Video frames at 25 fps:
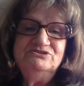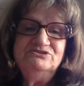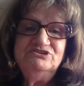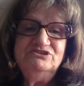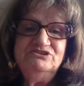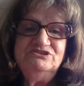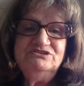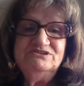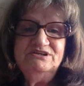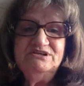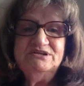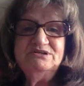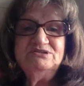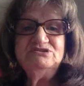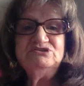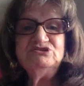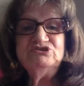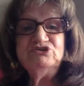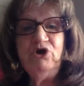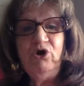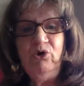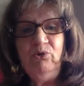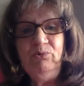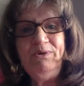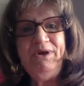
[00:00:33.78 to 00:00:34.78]
she said,
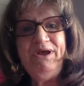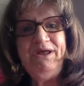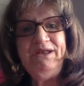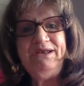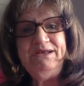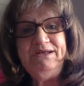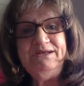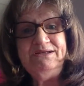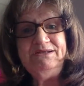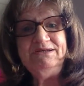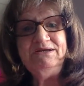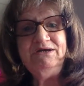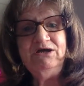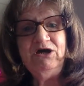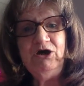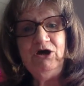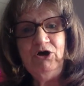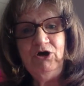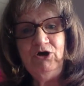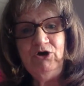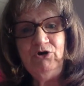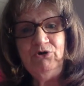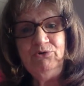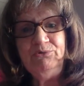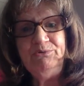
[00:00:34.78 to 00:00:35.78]
so ready to
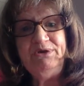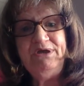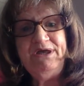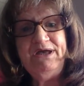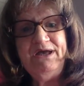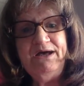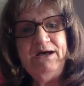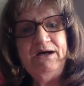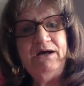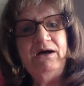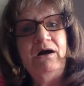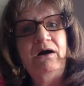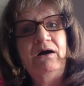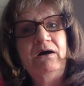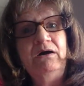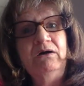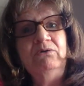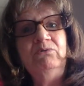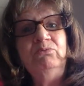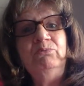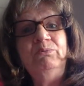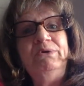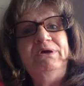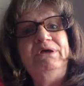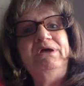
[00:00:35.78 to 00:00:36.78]
go. Yeah,
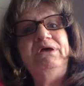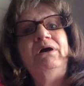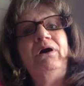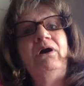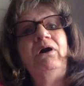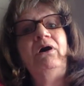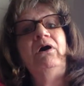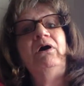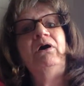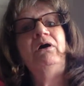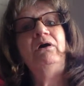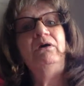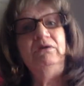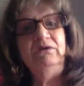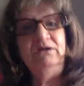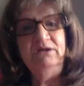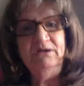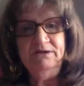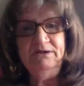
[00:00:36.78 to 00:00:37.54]
aren't we all?